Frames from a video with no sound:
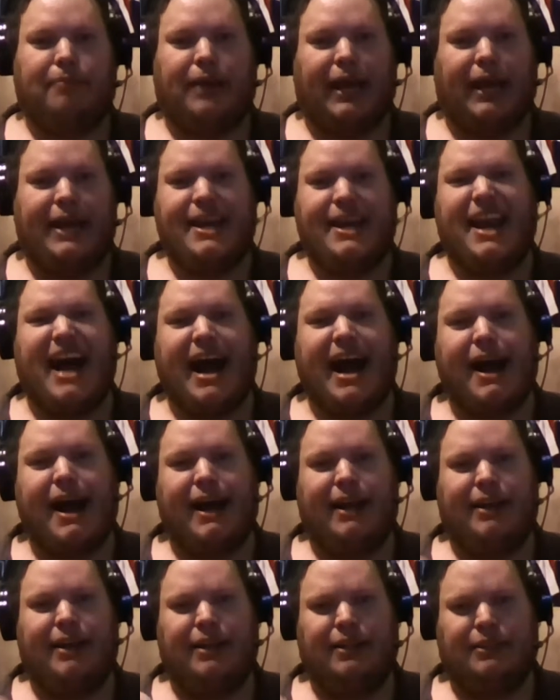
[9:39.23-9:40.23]
a
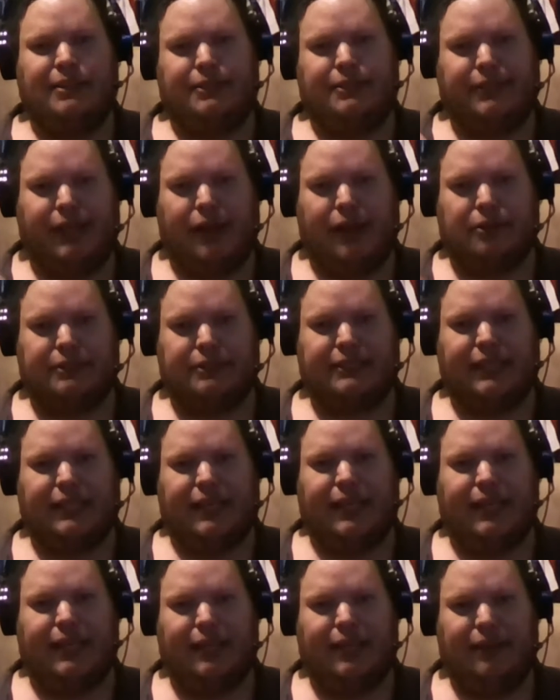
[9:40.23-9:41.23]
non-DOT
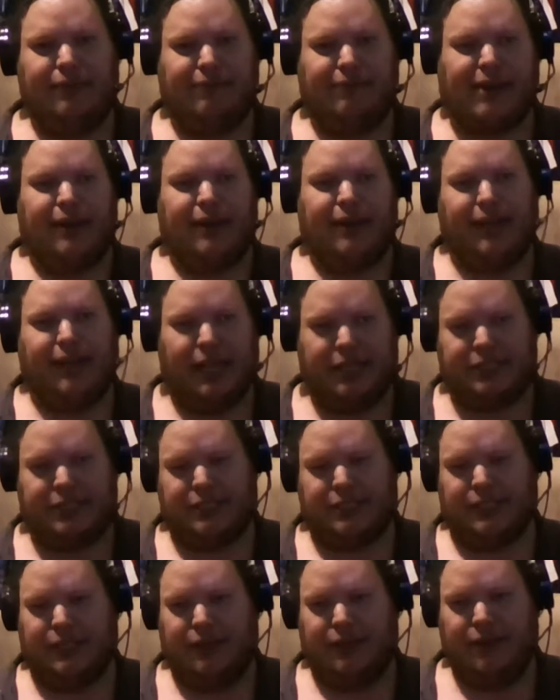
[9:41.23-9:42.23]

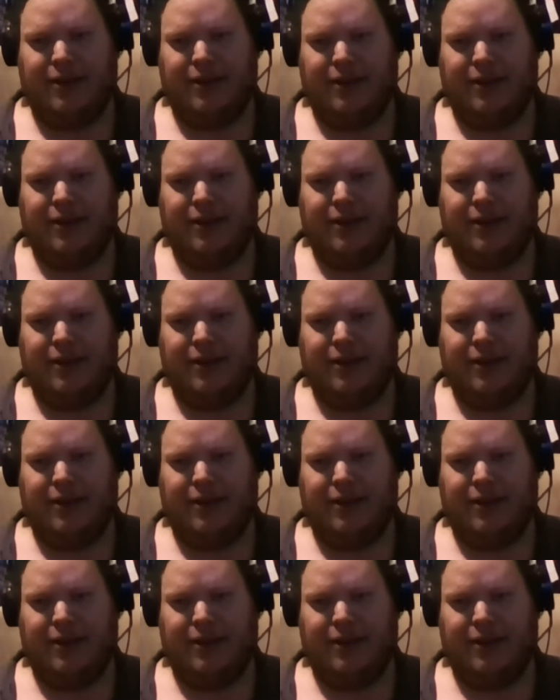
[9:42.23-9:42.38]
violation